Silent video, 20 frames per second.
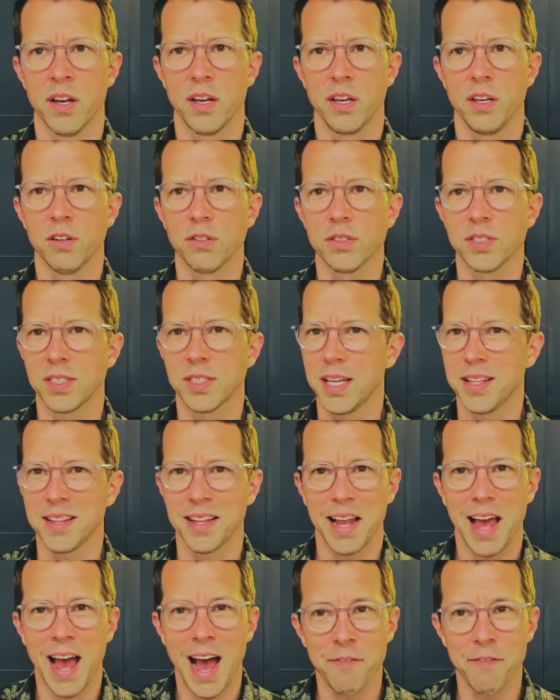you'll see
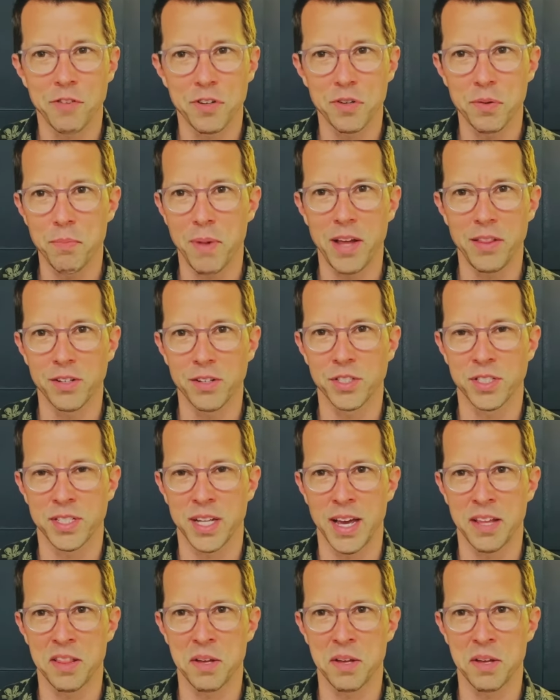that after Mother's Day,